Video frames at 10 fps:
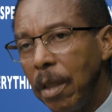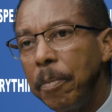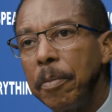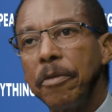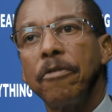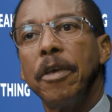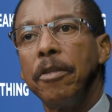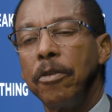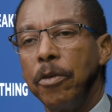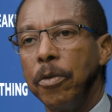are people saying
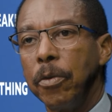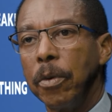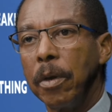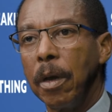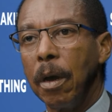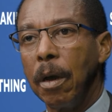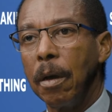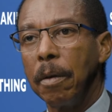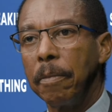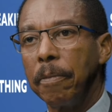to you,
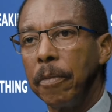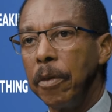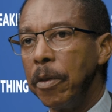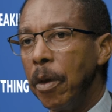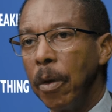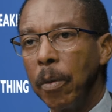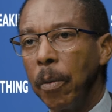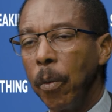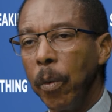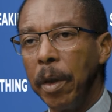young
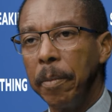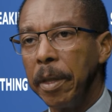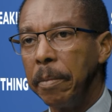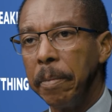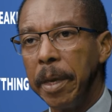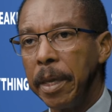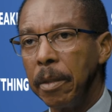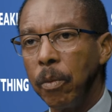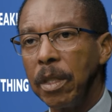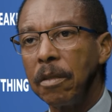women,
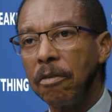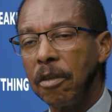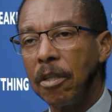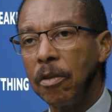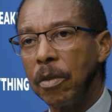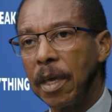men? What are they saying to you on the